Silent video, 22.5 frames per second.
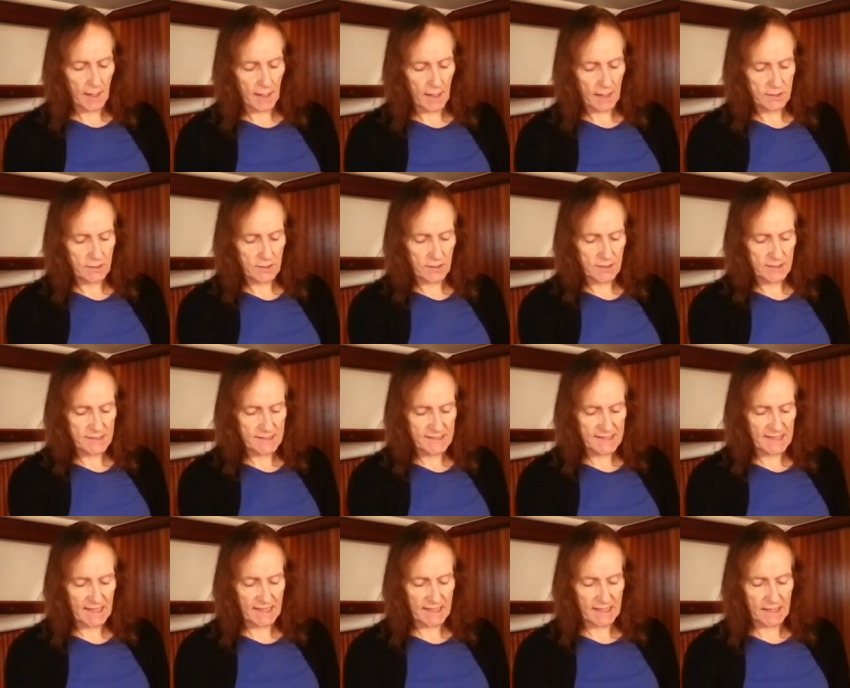And you can
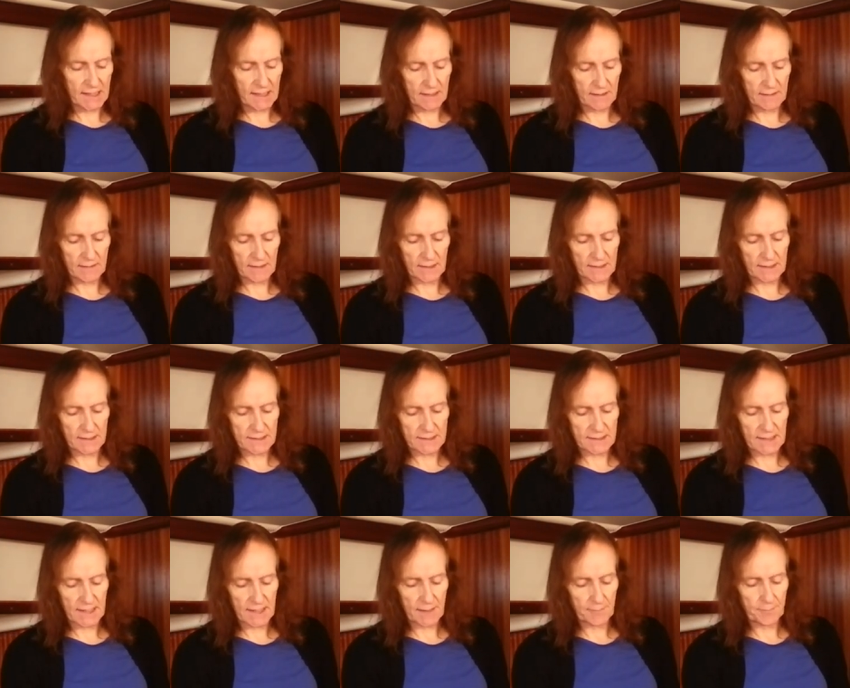see that
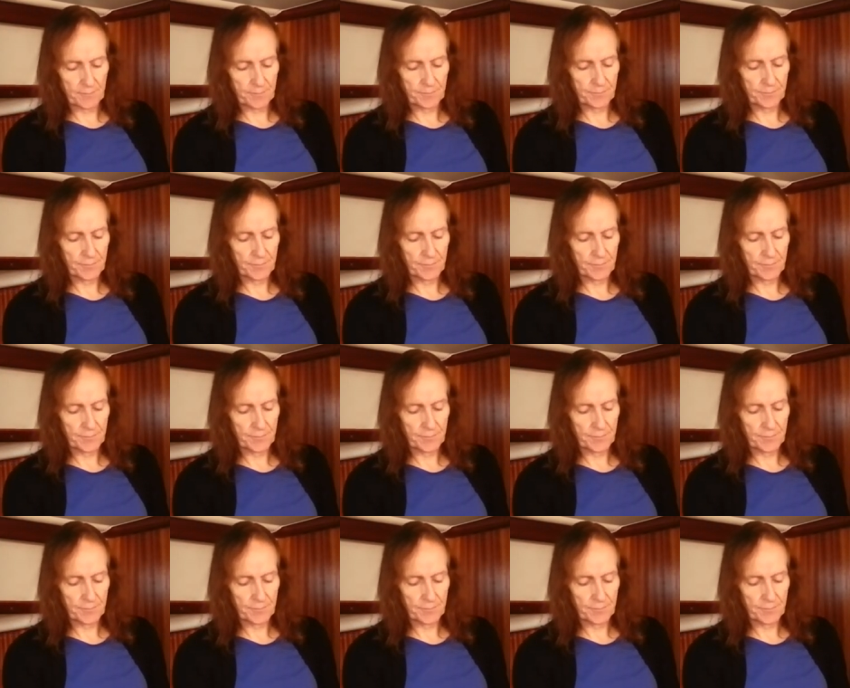it